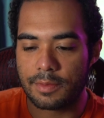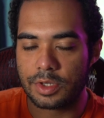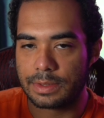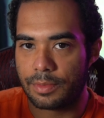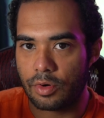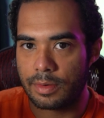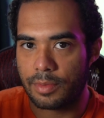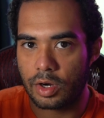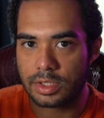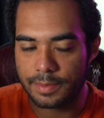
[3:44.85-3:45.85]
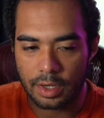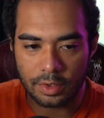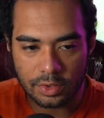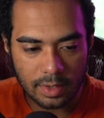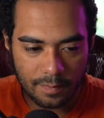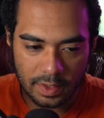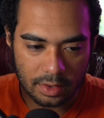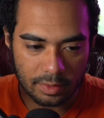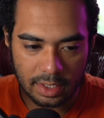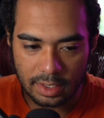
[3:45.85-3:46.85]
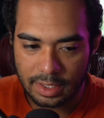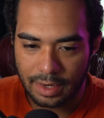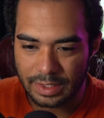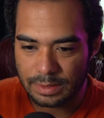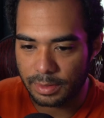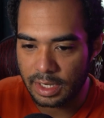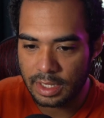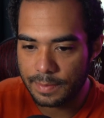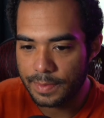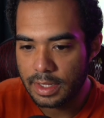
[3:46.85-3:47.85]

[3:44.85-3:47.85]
most important parts about Uniswap v3 and kind of explaining it